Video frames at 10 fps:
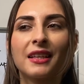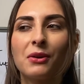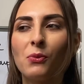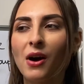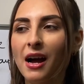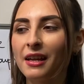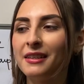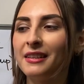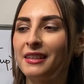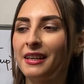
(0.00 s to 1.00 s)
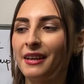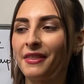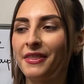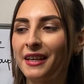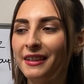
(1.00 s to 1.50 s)
one
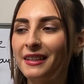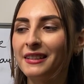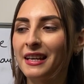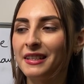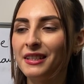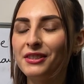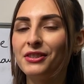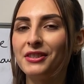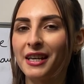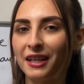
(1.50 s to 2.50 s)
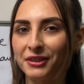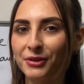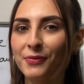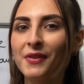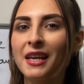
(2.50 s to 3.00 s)
thing that I need to tell you